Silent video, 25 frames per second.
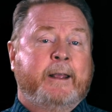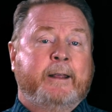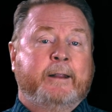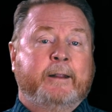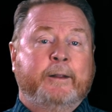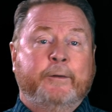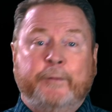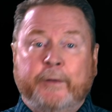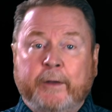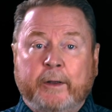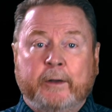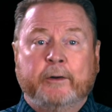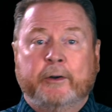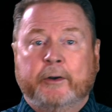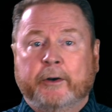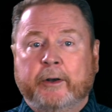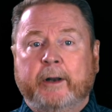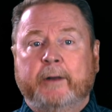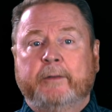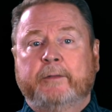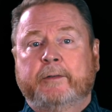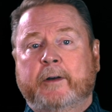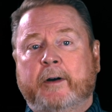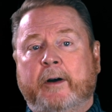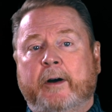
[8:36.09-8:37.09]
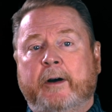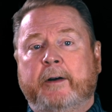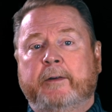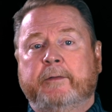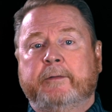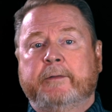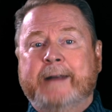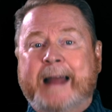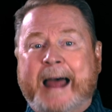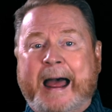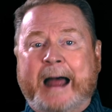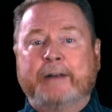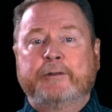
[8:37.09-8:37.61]
The feel-good is
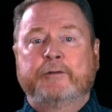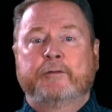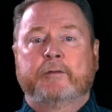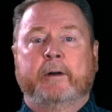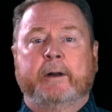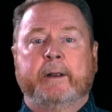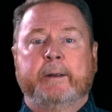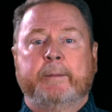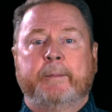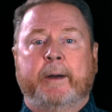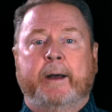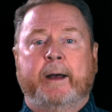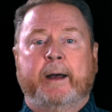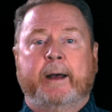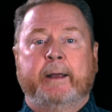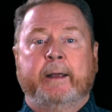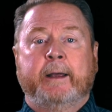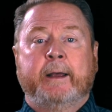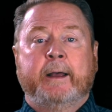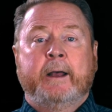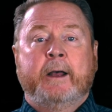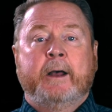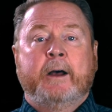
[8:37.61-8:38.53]
caused naturally by